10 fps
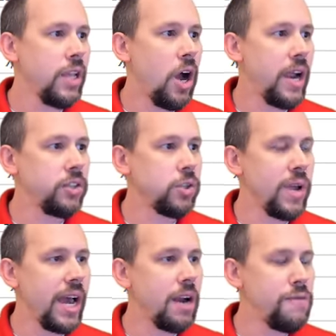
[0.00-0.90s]
All right, so
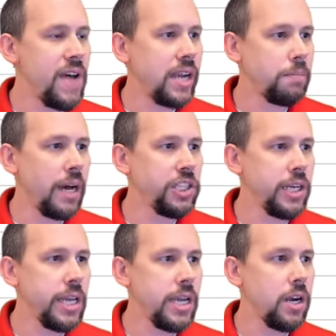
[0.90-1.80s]
we got our fact
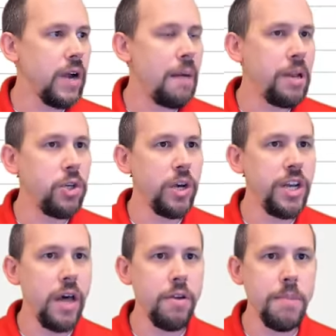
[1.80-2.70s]
budget here. I'm gonna do
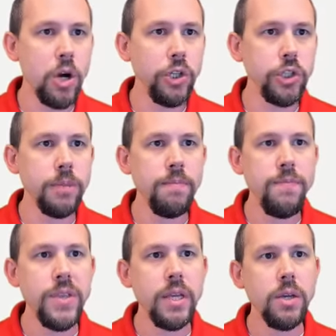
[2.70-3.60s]
another merge.
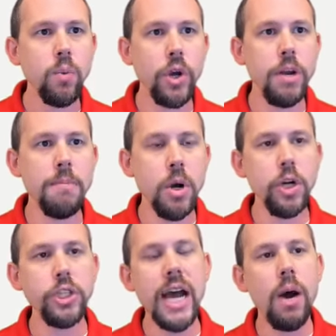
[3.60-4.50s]
We're gonna
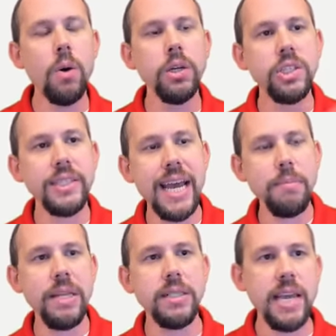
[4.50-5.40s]
merge our
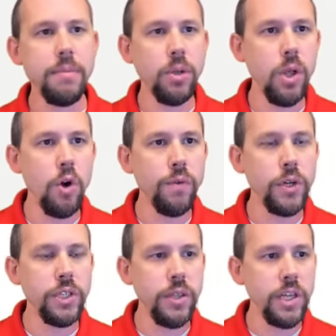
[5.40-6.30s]
segment table
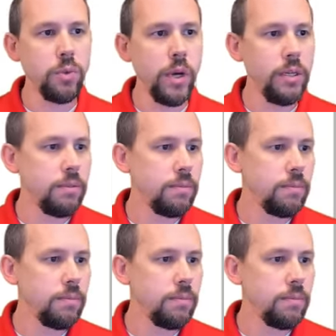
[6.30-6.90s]
over to this one.